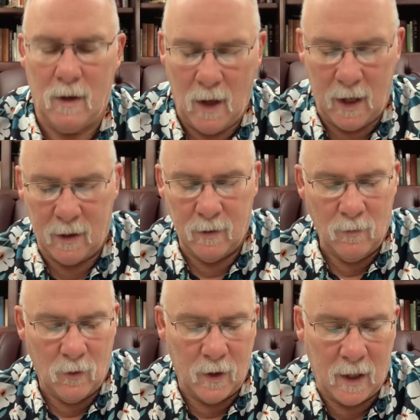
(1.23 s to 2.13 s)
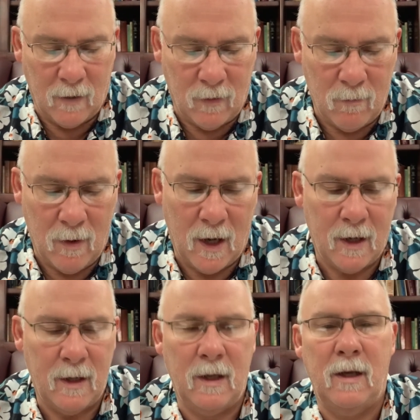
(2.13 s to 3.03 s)
Hey, good morning,
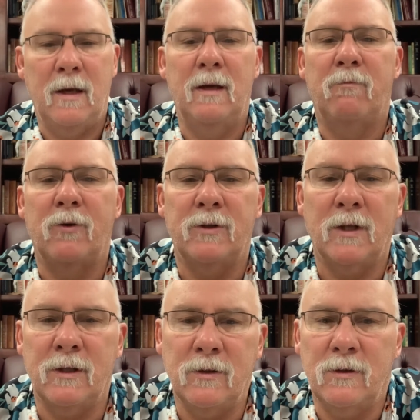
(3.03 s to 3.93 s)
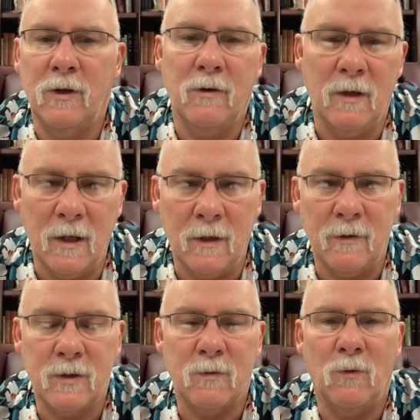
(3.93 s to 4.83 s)
everybody. Appreciate you tuning in
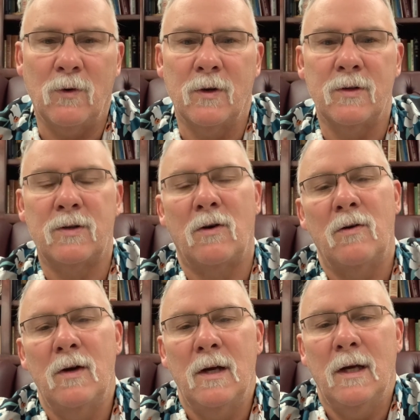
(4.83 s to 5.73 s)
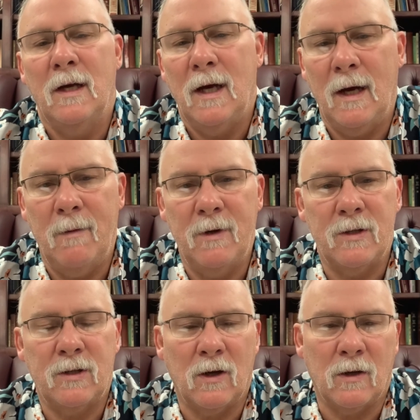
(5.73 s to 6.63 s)
this morning. I'm going to
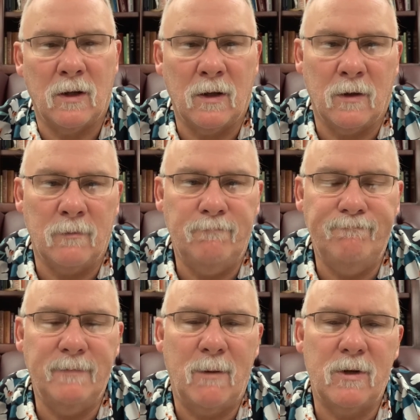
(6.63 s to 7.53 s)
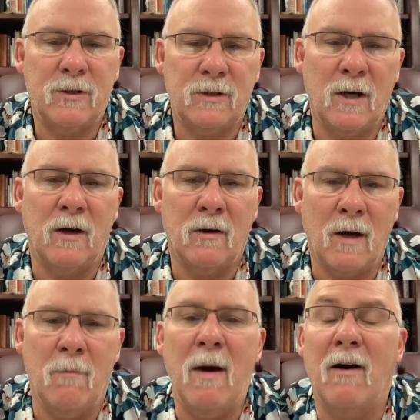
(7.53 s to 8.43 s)
share I'm going to share
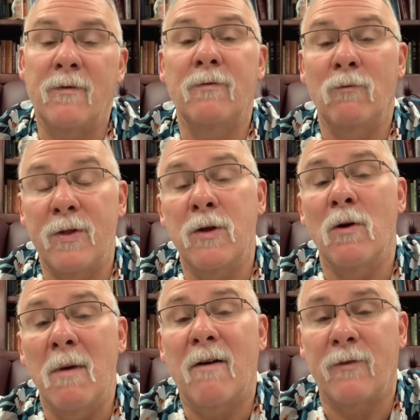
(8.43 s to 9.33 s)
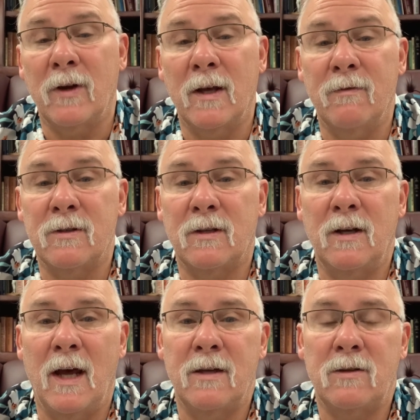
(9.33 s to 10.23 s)
about with you about forgiveness
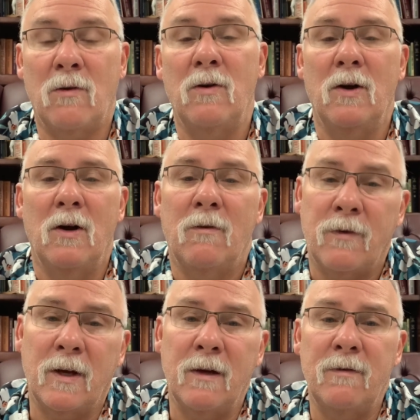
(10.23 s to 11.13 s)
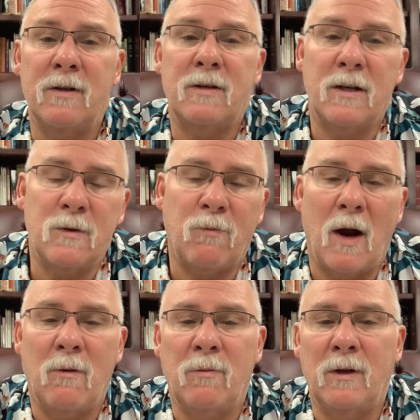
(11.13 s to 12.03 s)
today. Forgiveness is
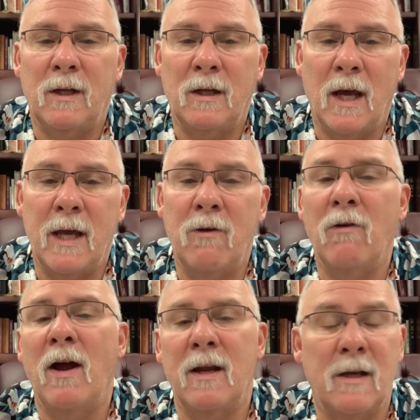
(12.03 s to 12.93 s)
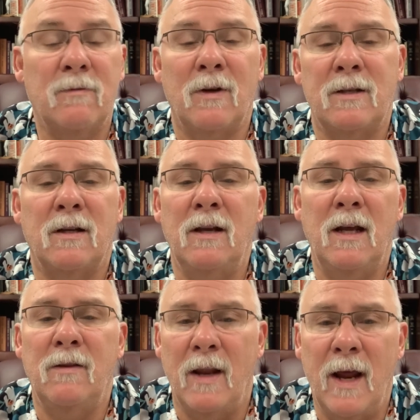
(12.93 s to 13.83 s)
probably it's a
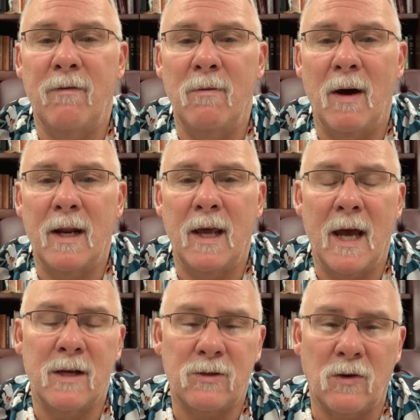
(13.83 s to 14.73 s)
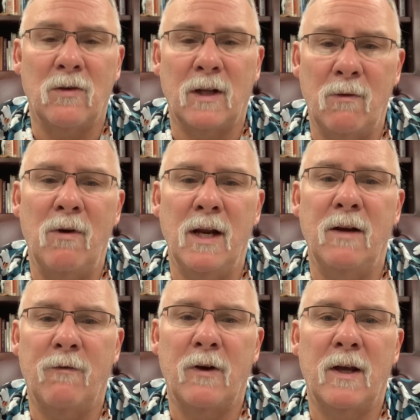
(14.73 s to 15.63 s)
need that everybody has. Certainly, we need
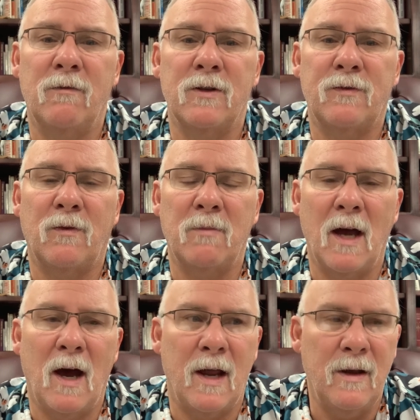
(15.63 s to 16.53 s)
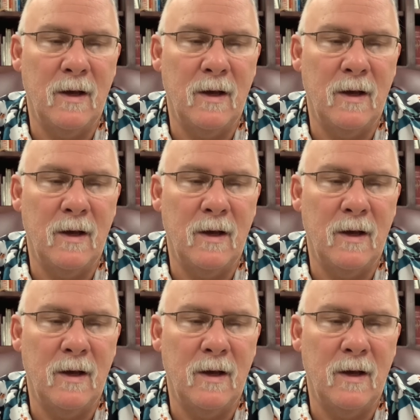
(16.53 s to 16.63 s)
forgiveness from God.